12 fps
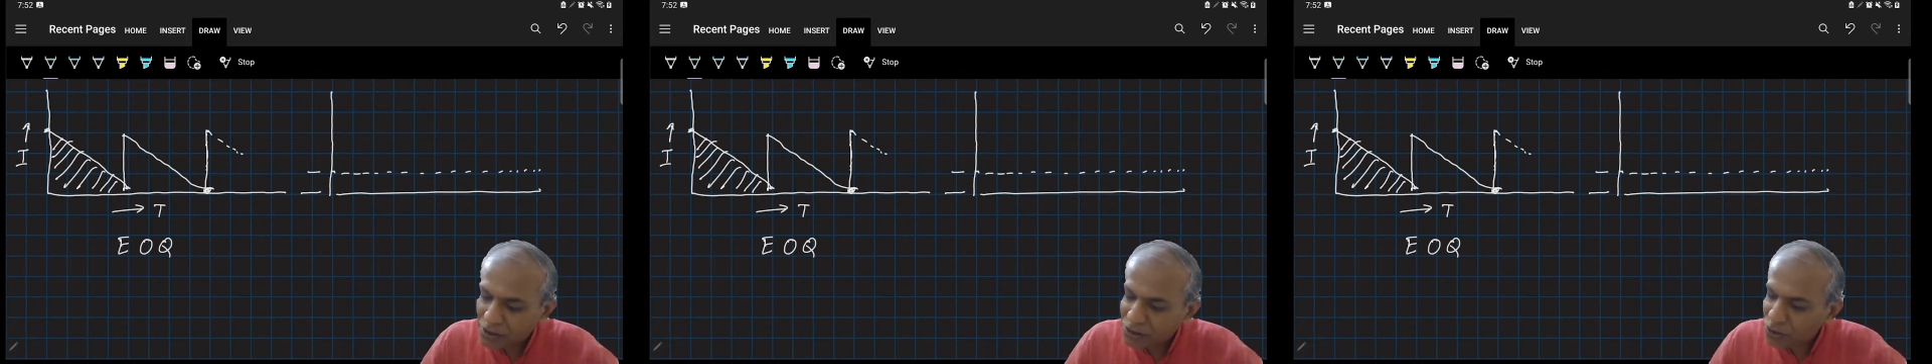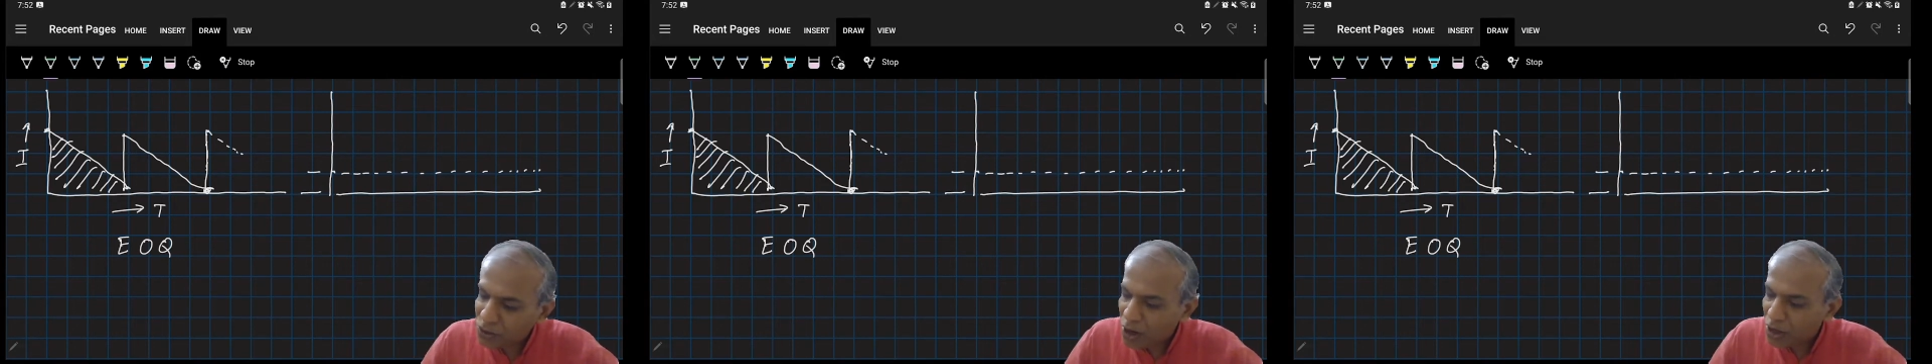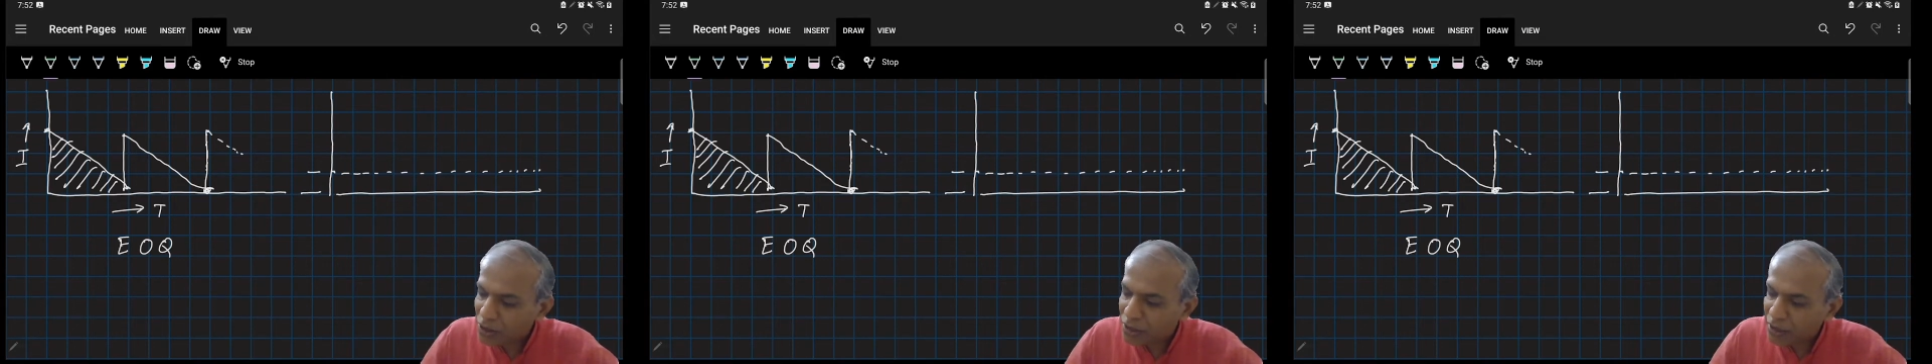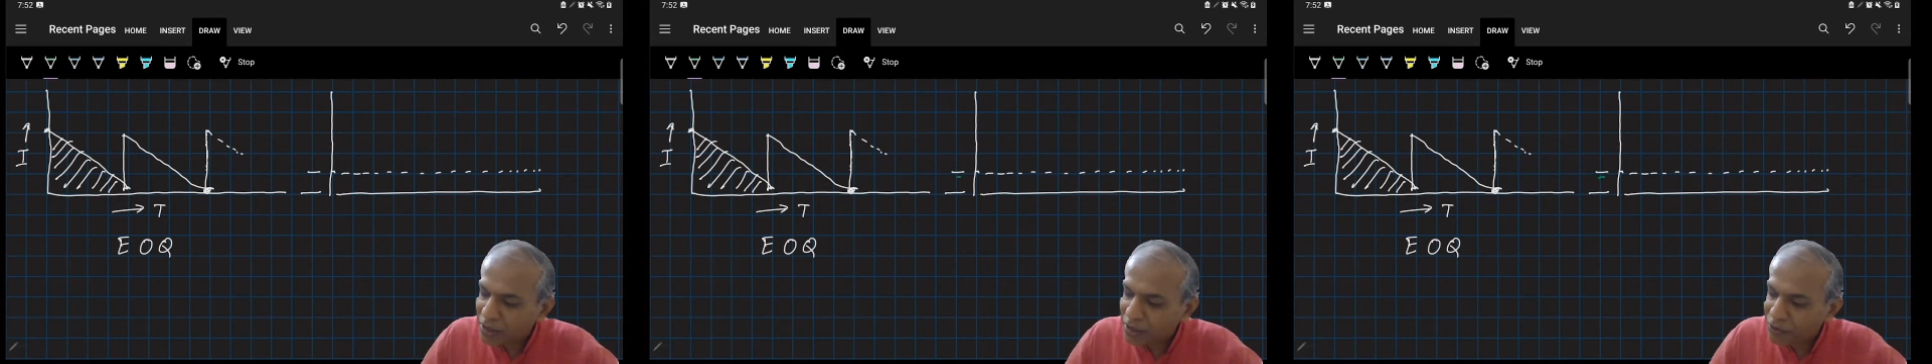the stock
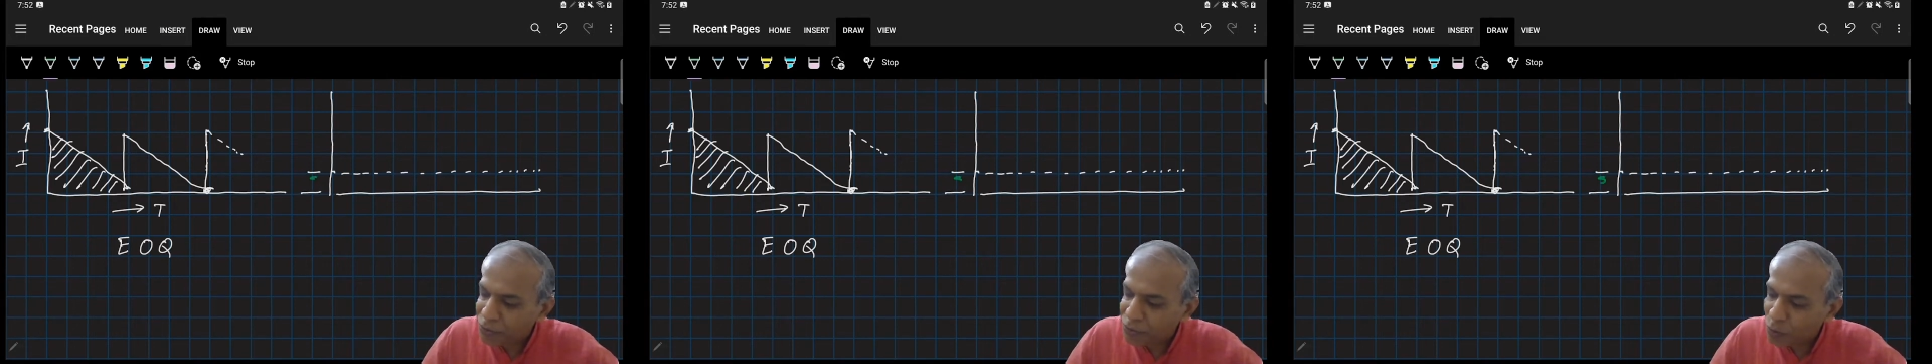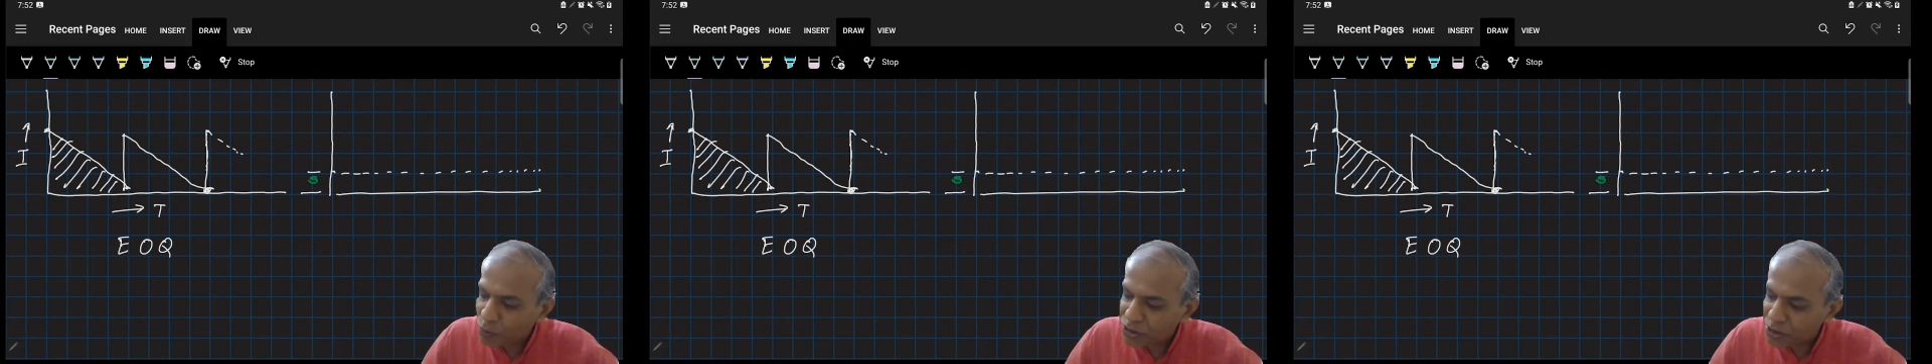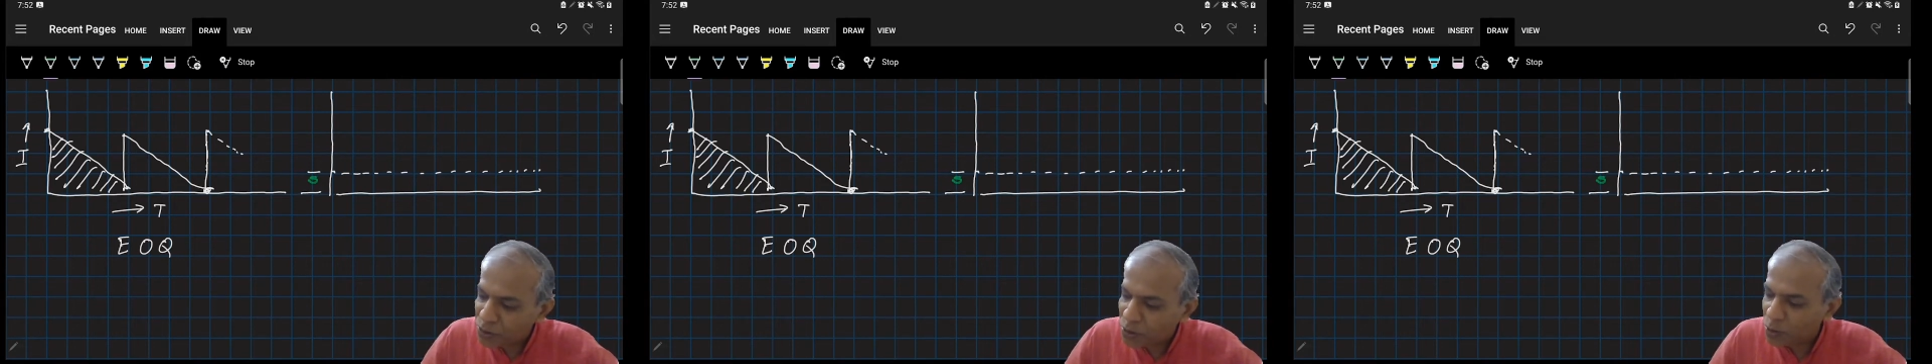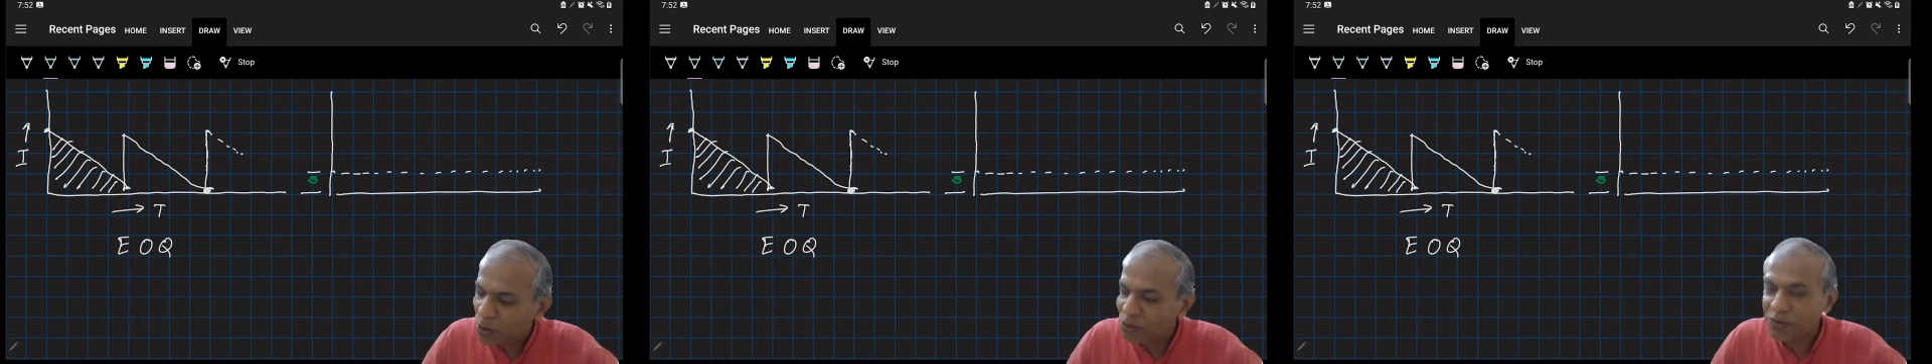that I force it to
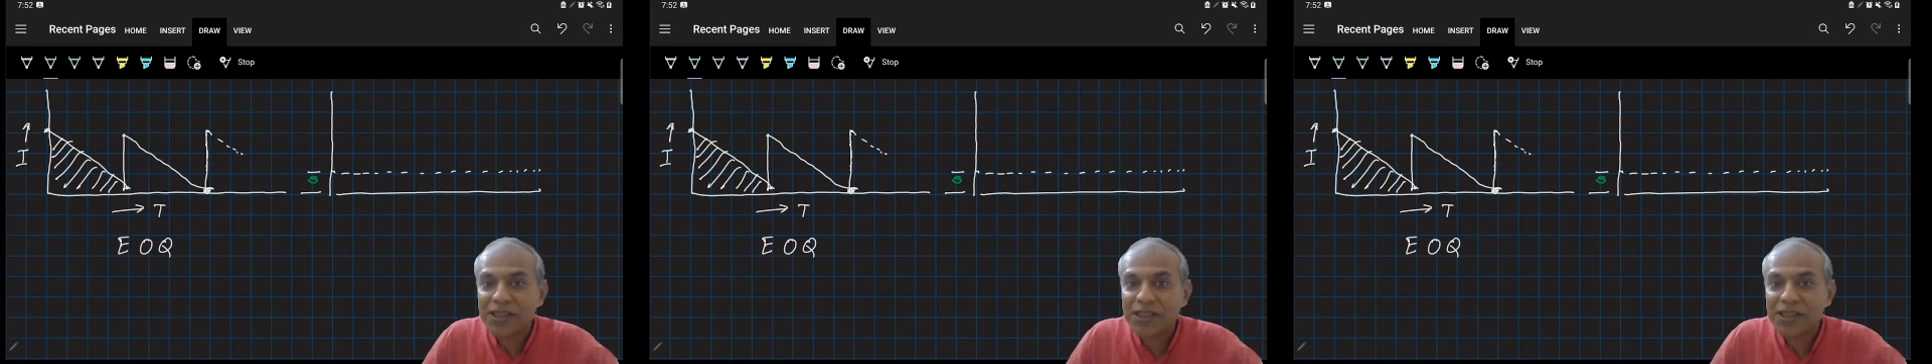hold,